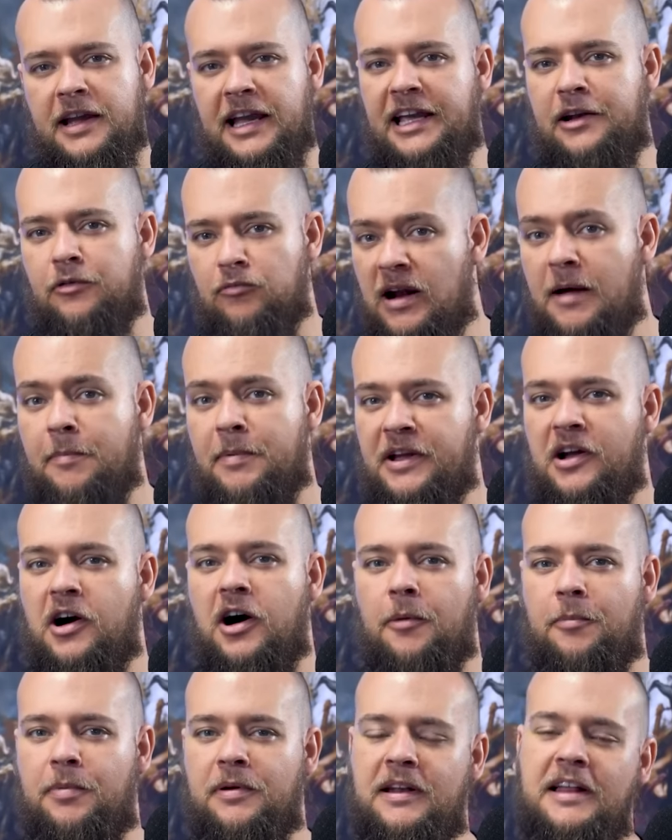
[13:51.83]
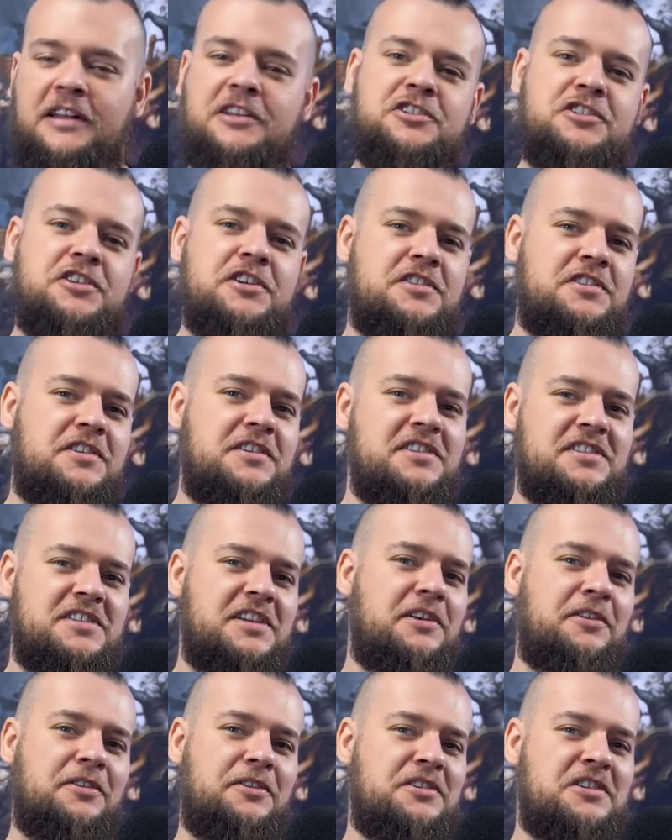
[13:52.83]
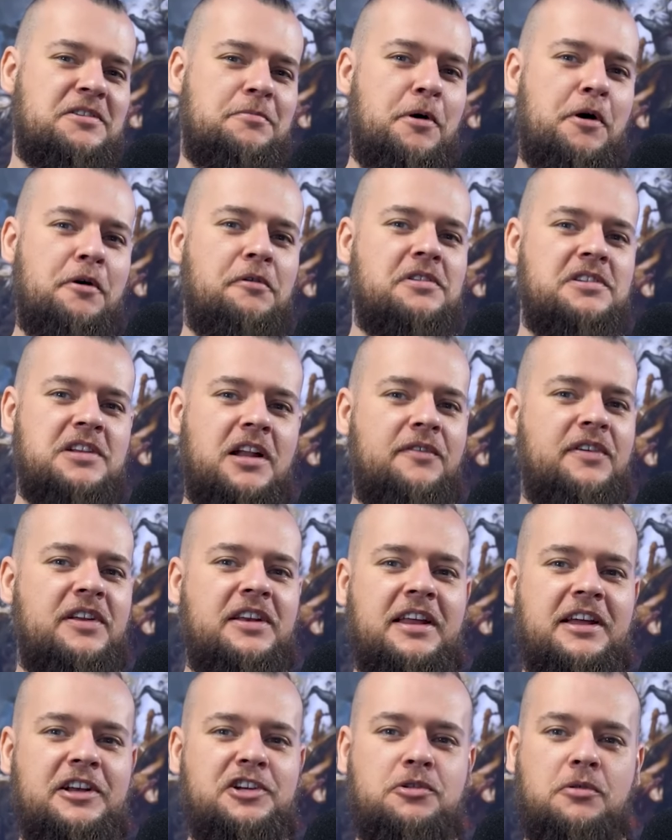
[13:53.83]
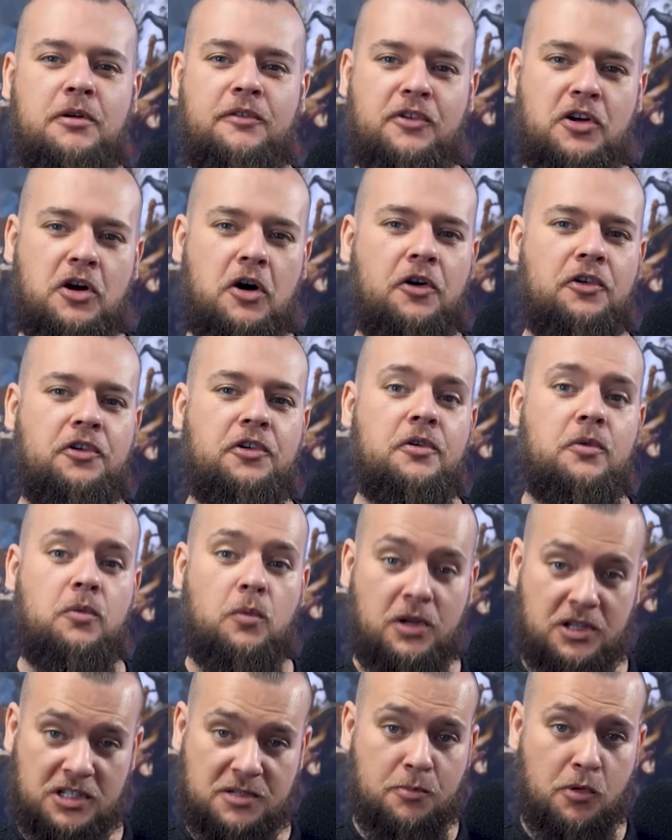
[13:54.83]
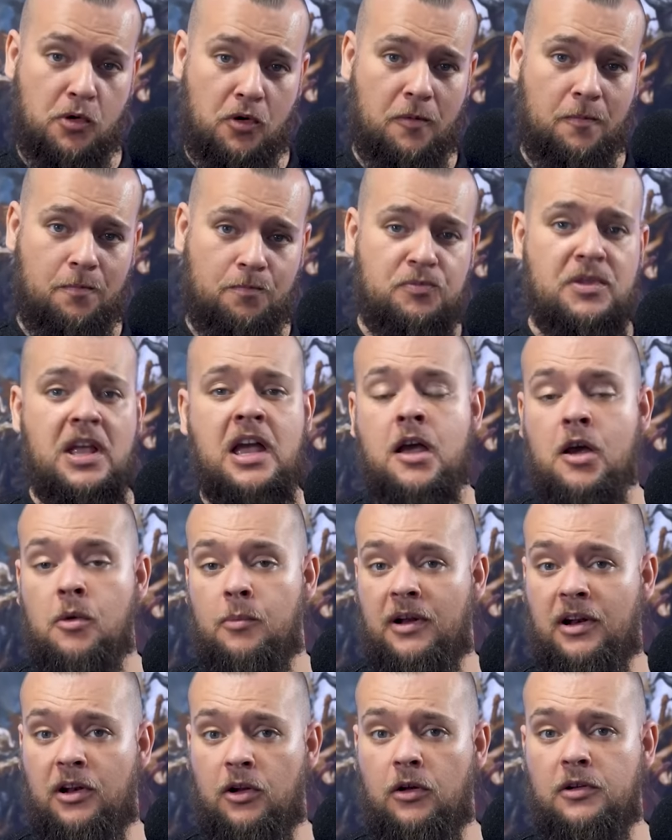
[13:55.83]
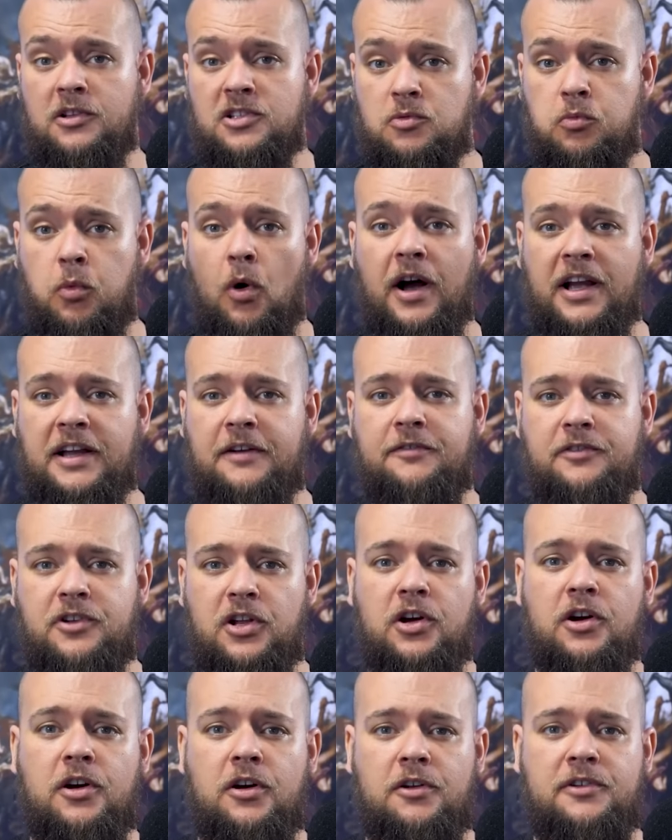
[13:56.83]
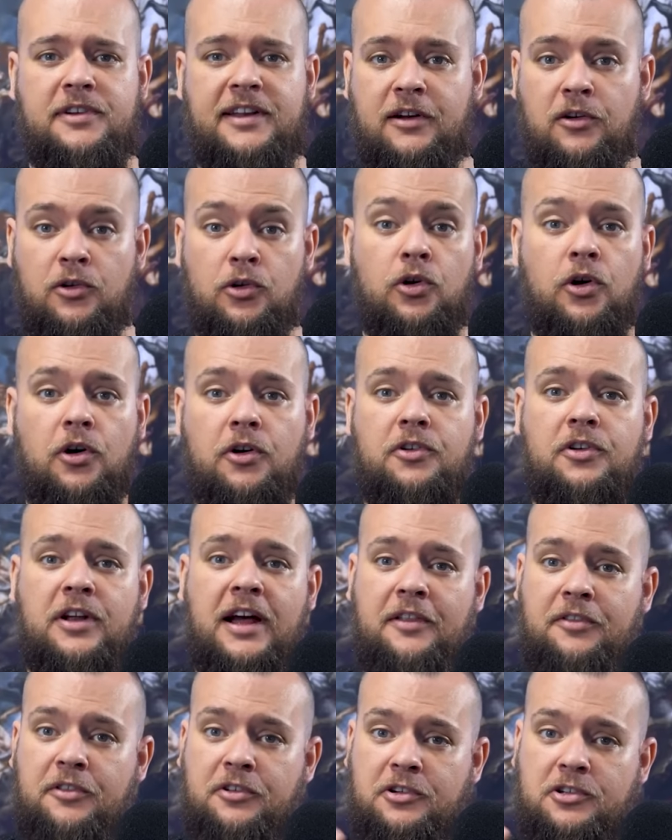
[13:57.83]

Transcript: In wrapping up, let's just consider the supposed loving nature of God once more. When Lot's wife turned and looked at the